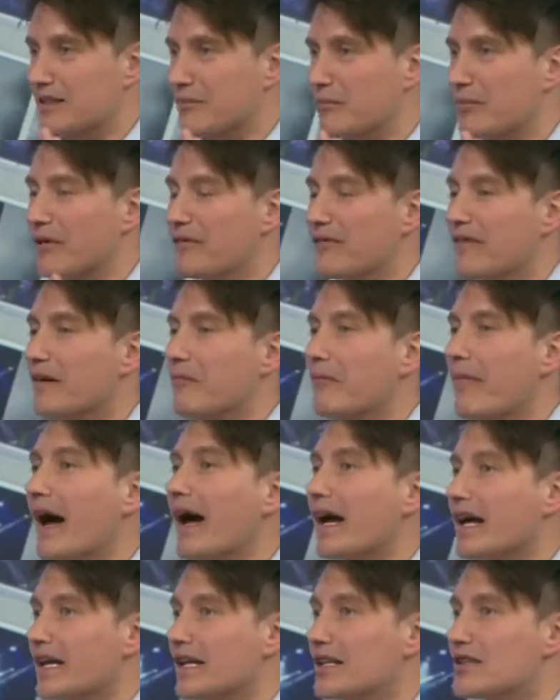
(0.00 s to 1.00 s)
perfect
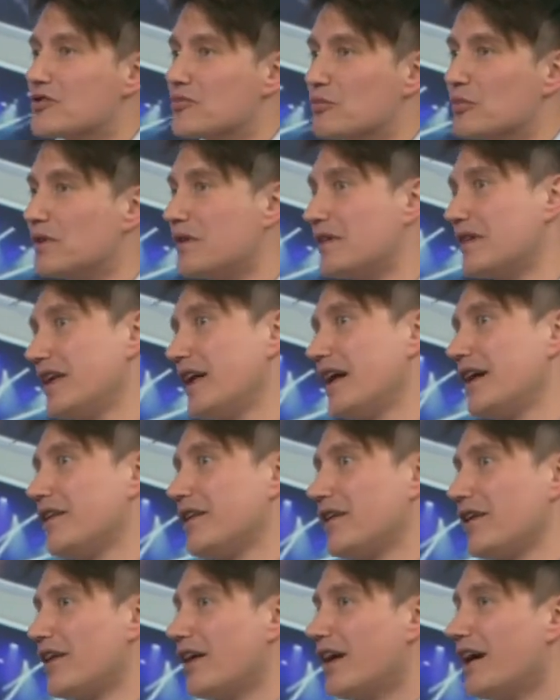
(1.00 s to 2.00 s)
package put
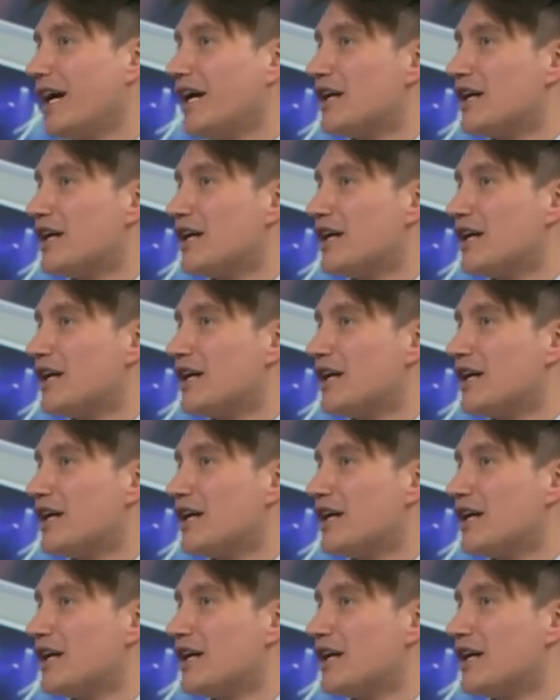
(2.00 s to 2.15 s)
together.